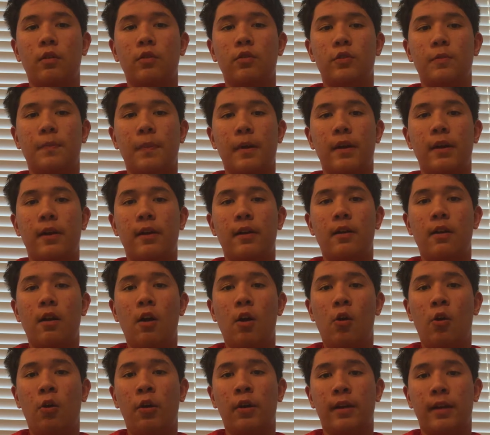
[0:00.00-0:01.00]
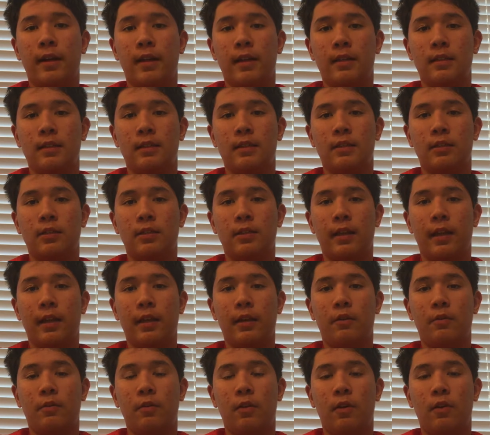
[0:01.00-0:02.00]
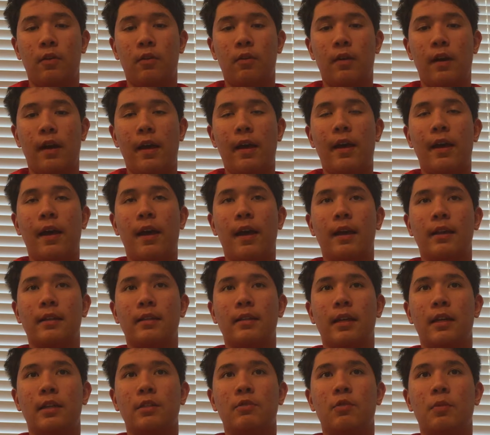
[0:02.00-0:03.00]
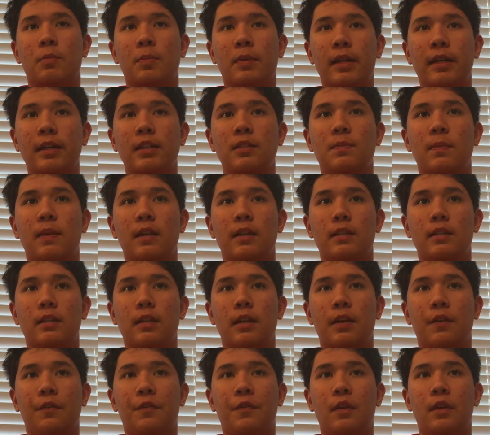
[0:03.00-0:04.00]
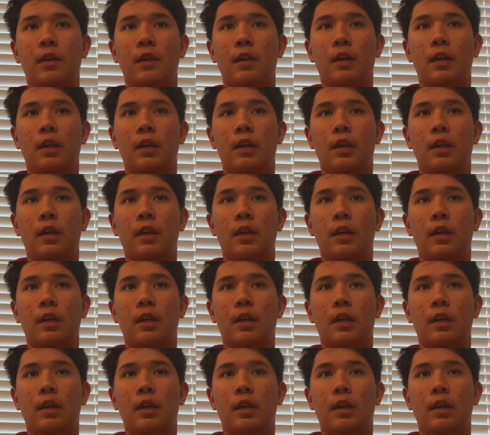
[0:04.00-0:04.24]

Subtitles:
spare organs to act as replacements if